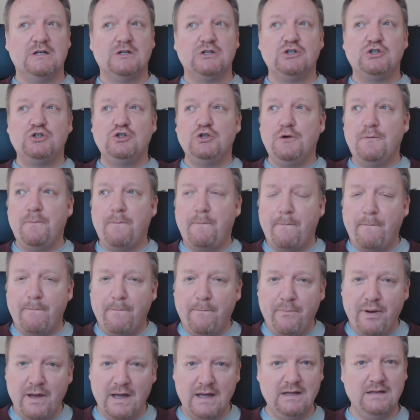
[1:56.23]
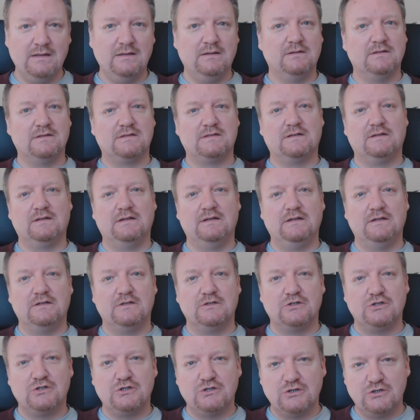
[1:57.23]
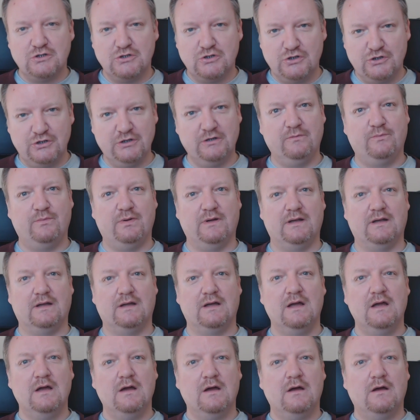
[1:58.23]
stupendously stupid.